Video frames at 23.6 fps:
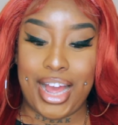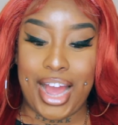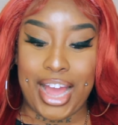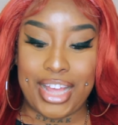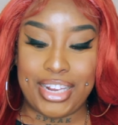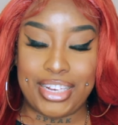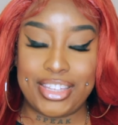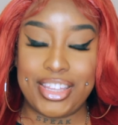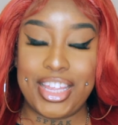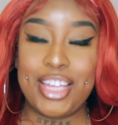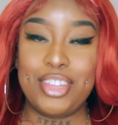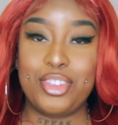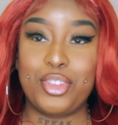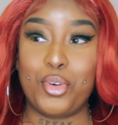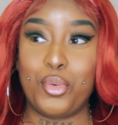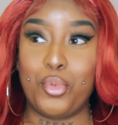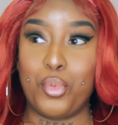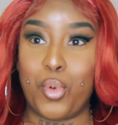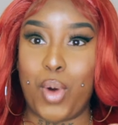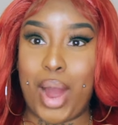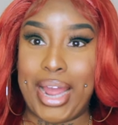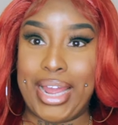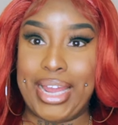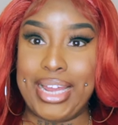I think the
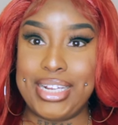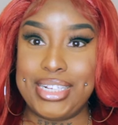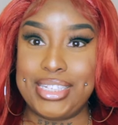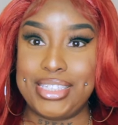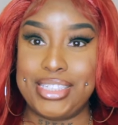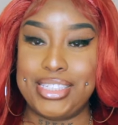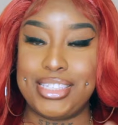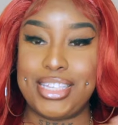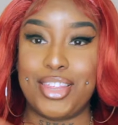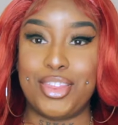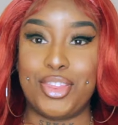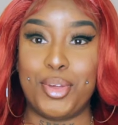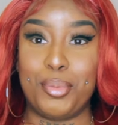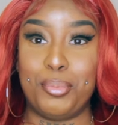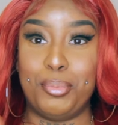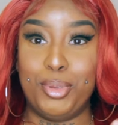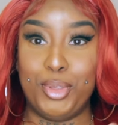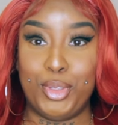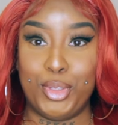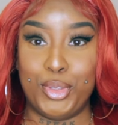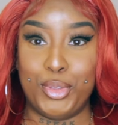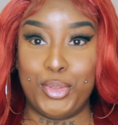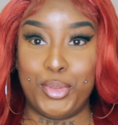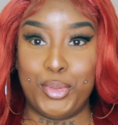white, the
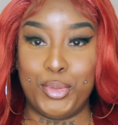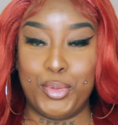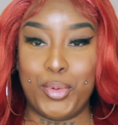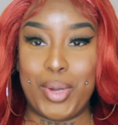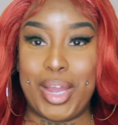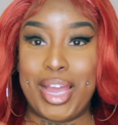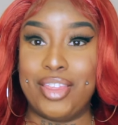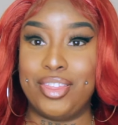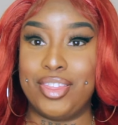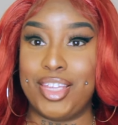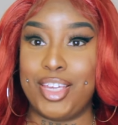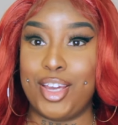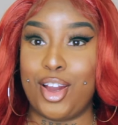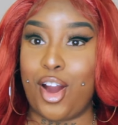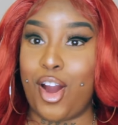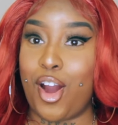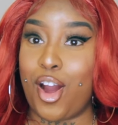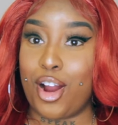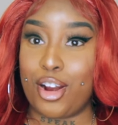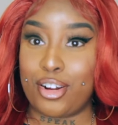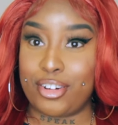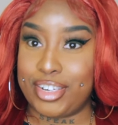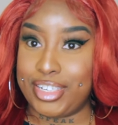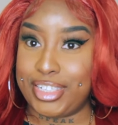blue, and the
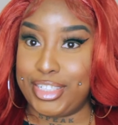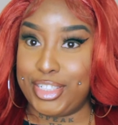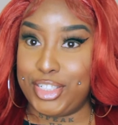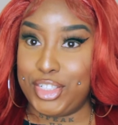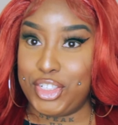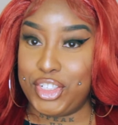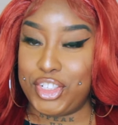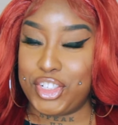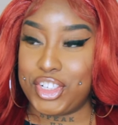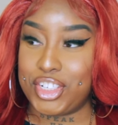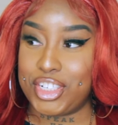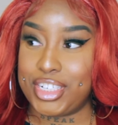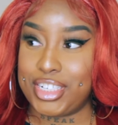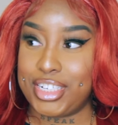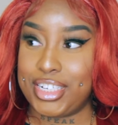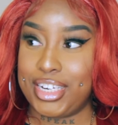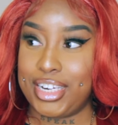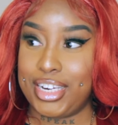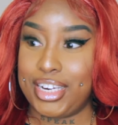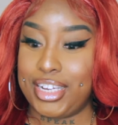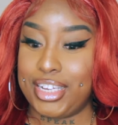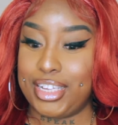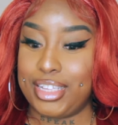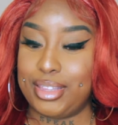orange,
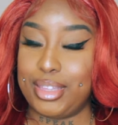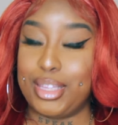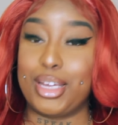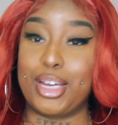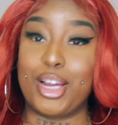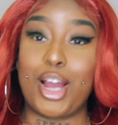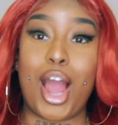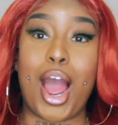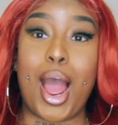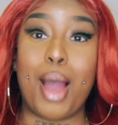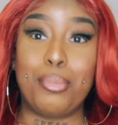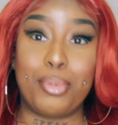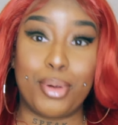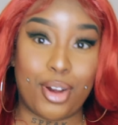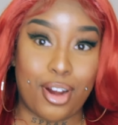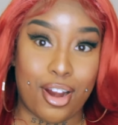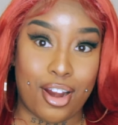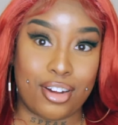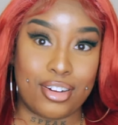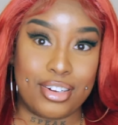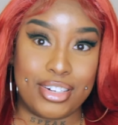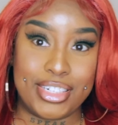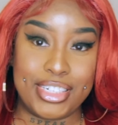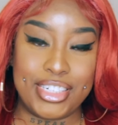the copper
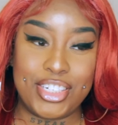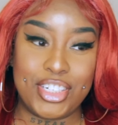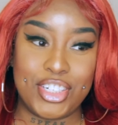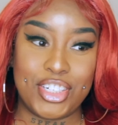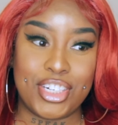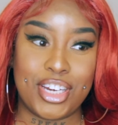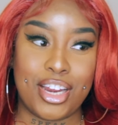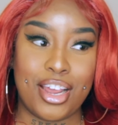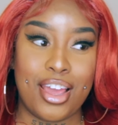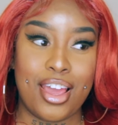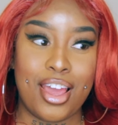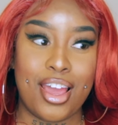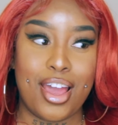orange,